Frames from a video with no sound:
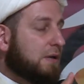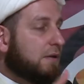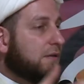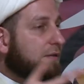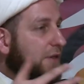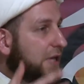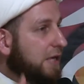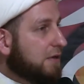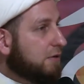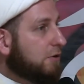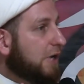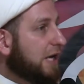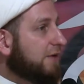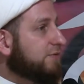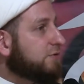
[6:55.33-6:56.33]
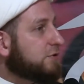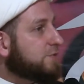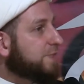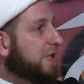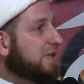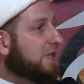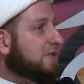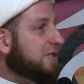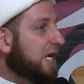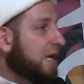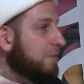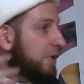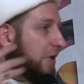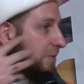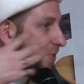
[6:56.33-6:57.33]
Then you have to spend the
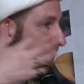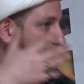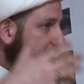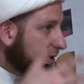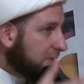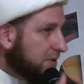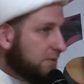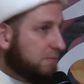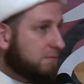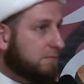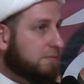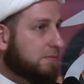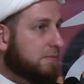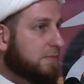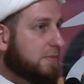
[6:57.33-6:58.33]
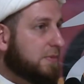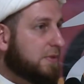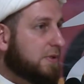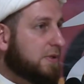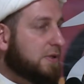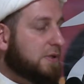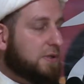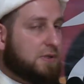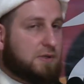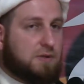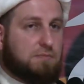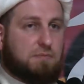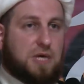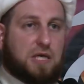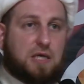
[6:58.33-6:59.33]
time rebuilding,
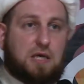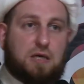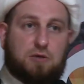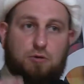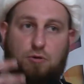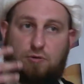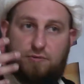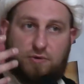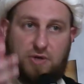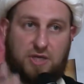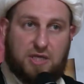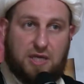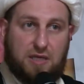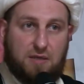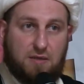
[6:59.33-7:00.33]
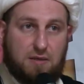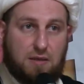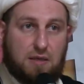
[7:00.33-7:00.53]
making it over again,